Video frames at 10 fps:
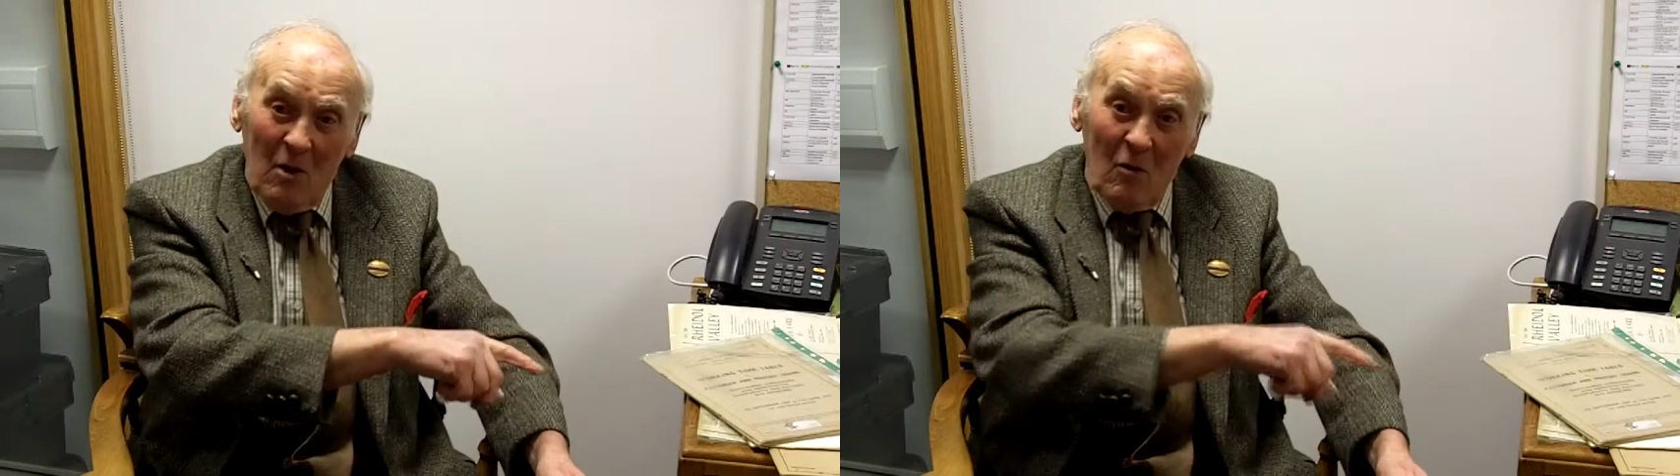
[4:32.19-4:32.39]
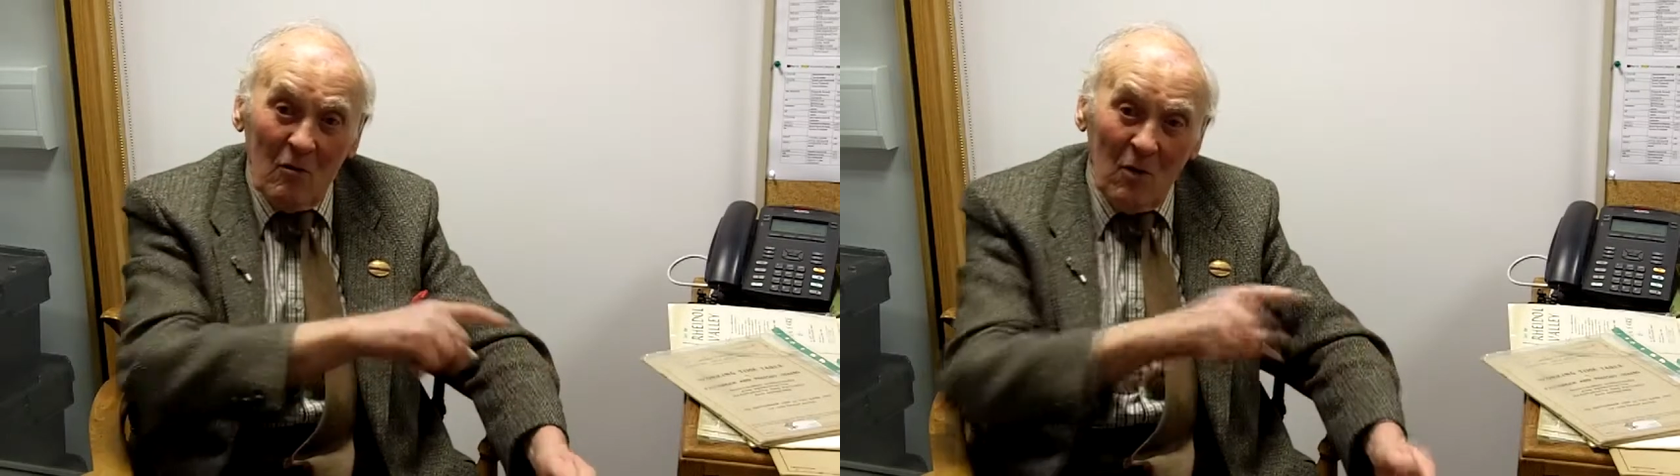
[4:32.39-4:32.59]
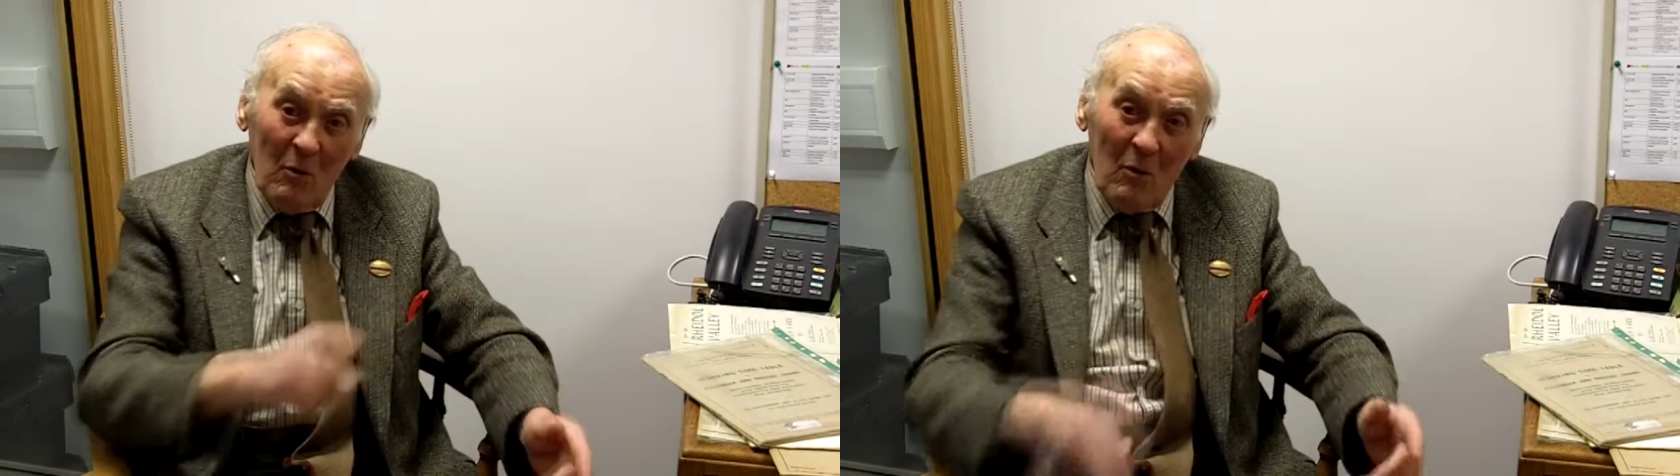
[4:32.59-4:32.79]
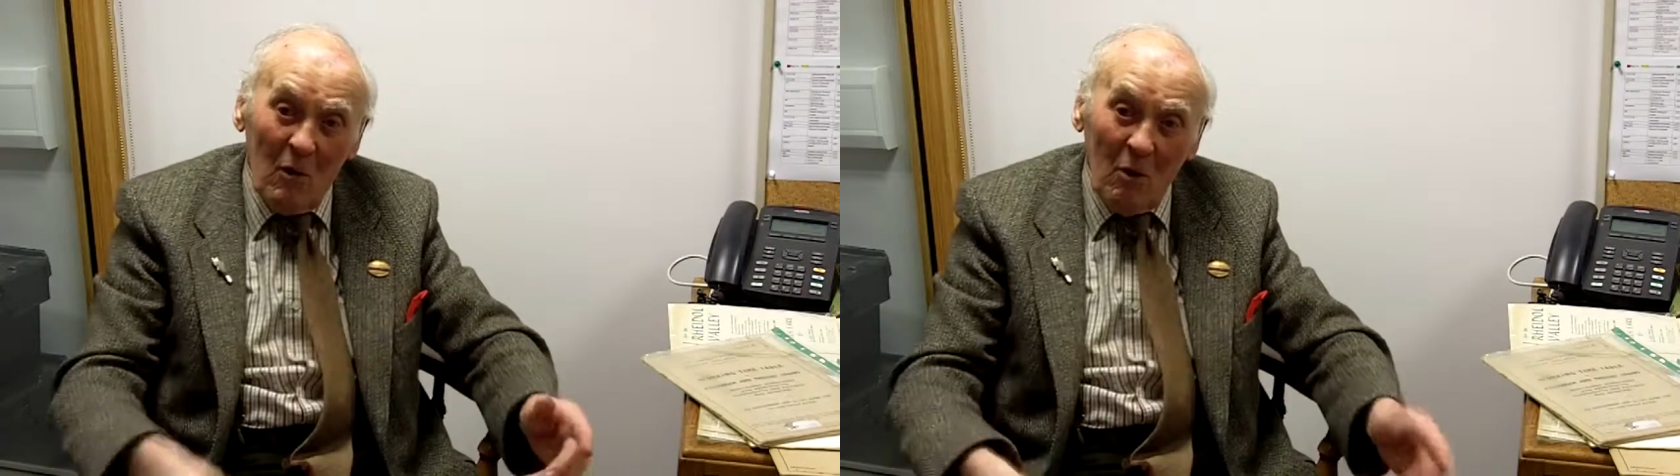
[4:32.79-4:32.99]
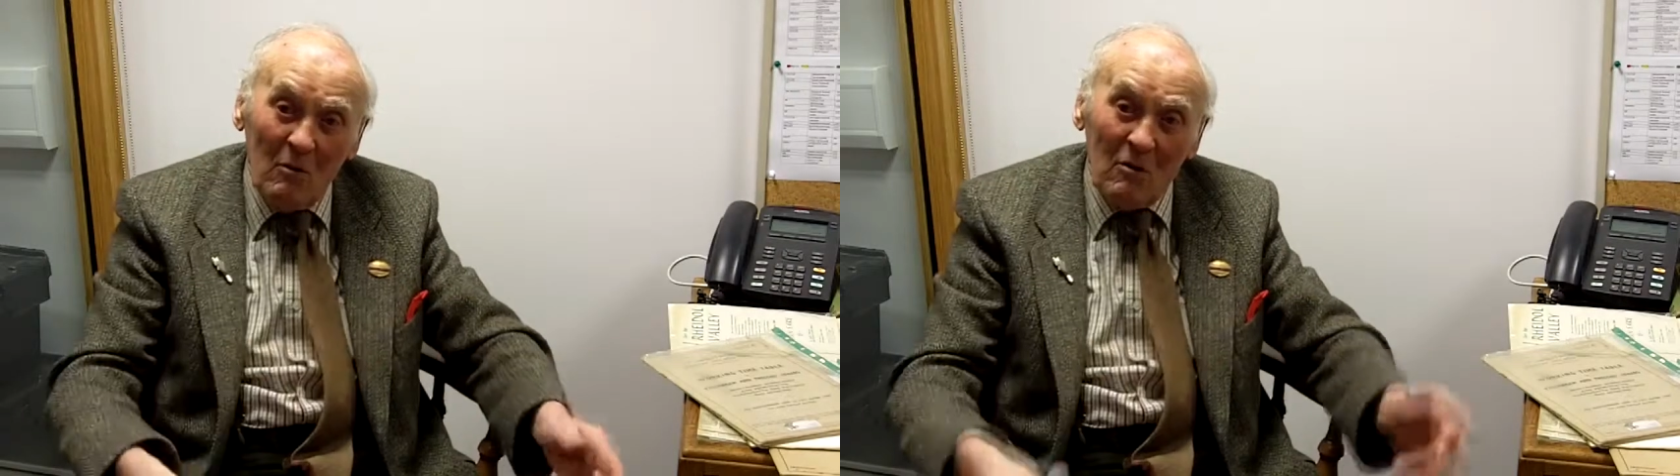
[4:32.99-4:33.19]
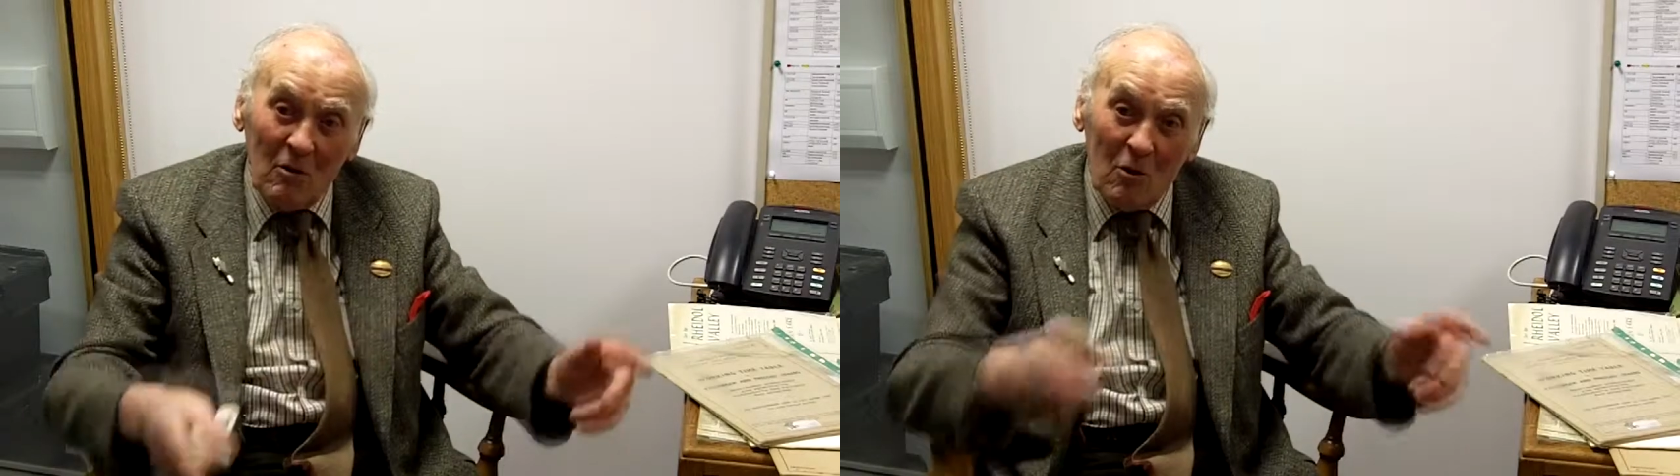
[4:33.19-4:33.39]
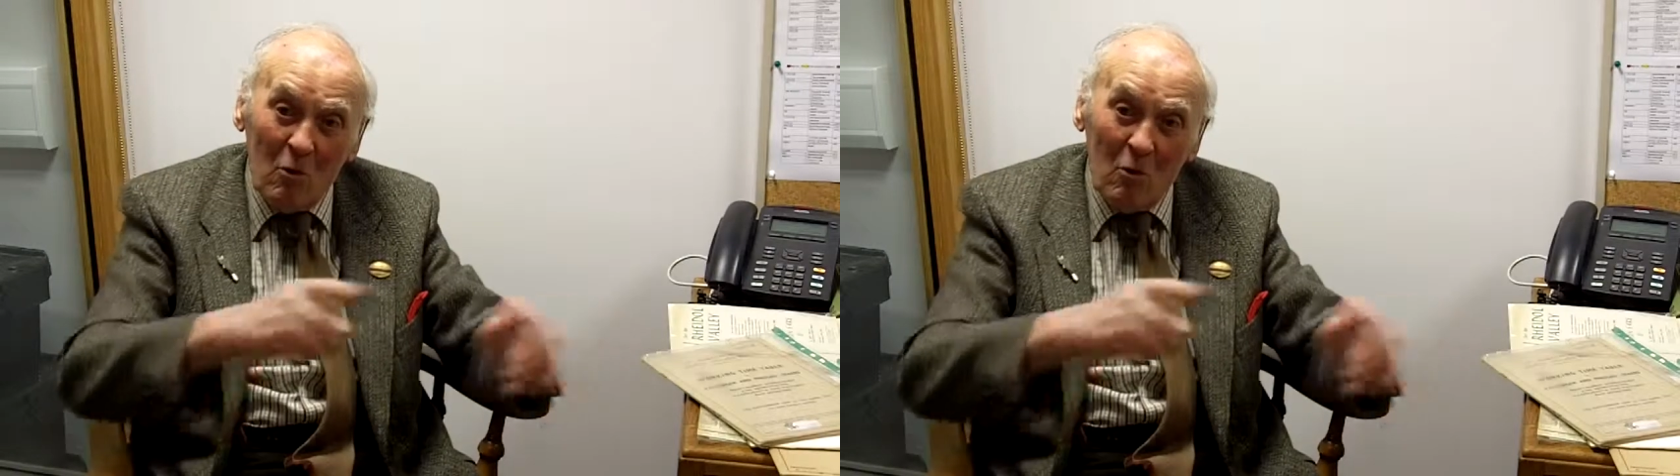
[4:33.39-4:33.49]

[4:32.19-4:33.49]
because they were always the